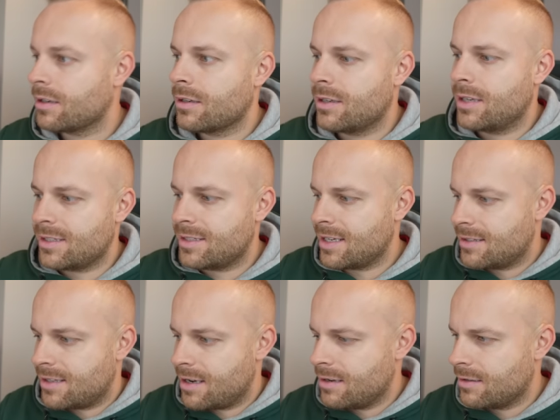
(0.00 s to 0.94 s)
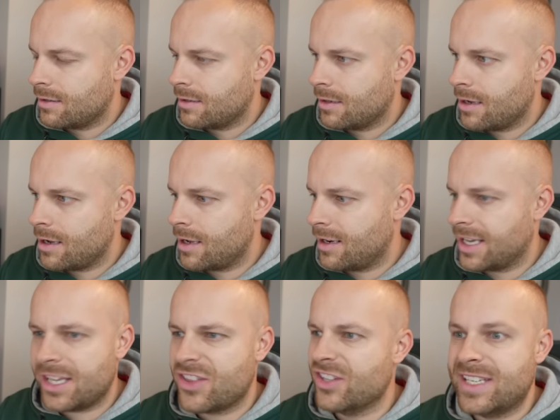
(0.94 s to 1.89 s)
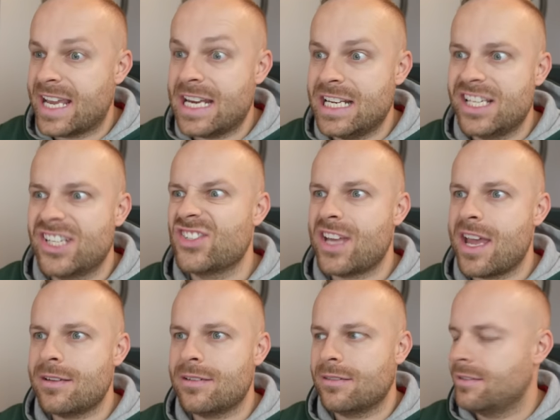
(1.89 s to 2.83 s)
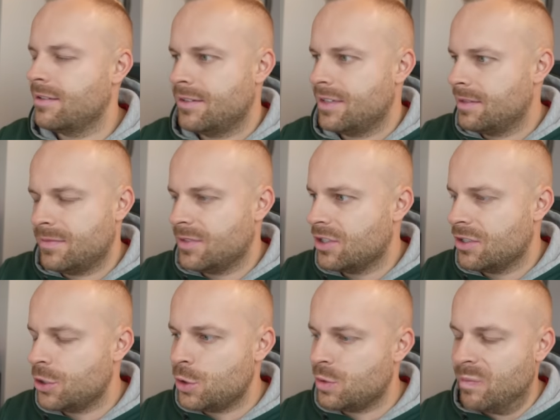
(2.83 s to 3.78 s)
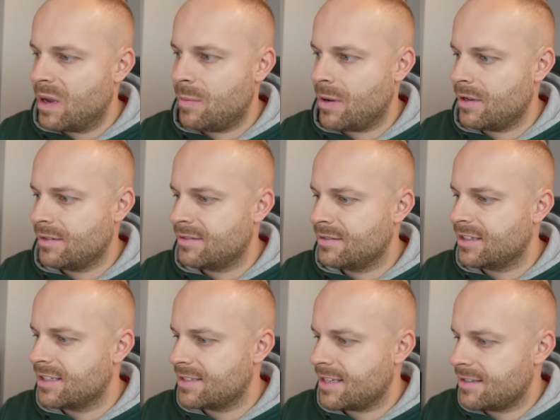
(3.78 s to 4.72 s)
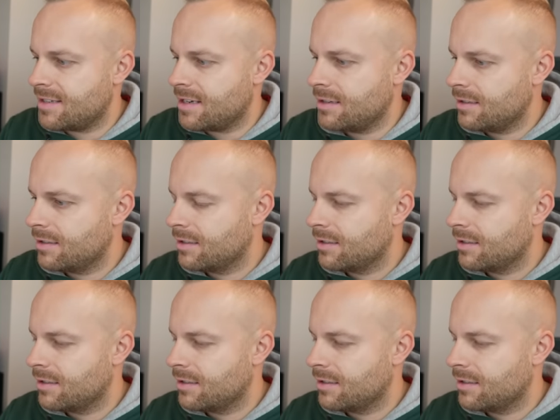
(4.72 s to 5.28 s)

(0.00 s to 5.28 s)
Gazeta. Like the Daily Gazette, the newspaper. Gazeta.